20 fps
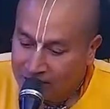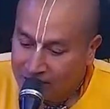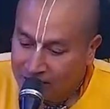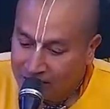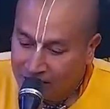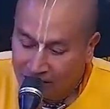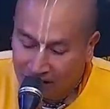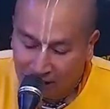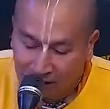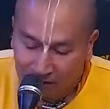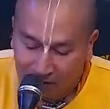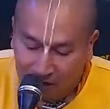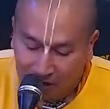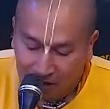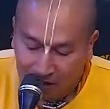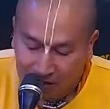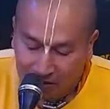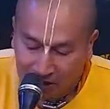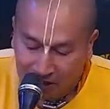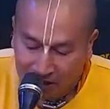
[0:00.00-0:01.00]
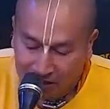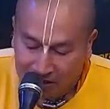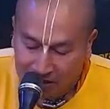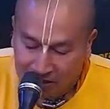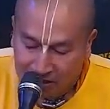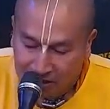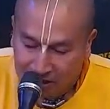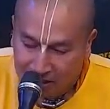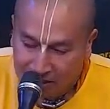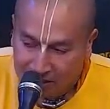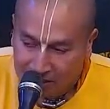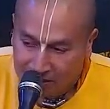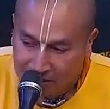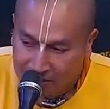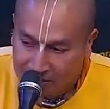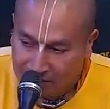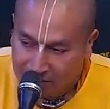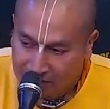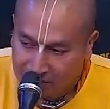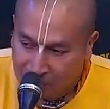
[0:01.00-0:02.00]
Giriraj Maharaj writes in that
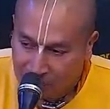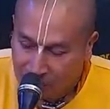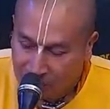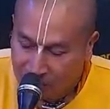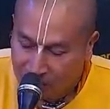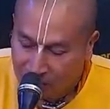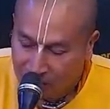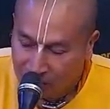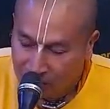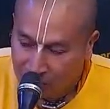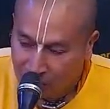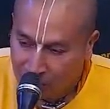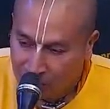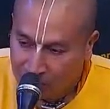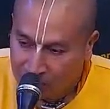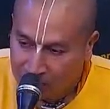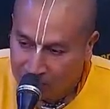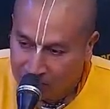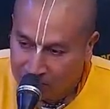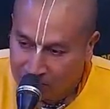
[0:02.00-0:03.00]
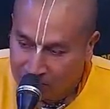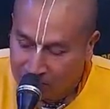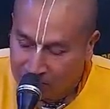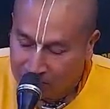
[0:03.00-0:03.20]
beautiful book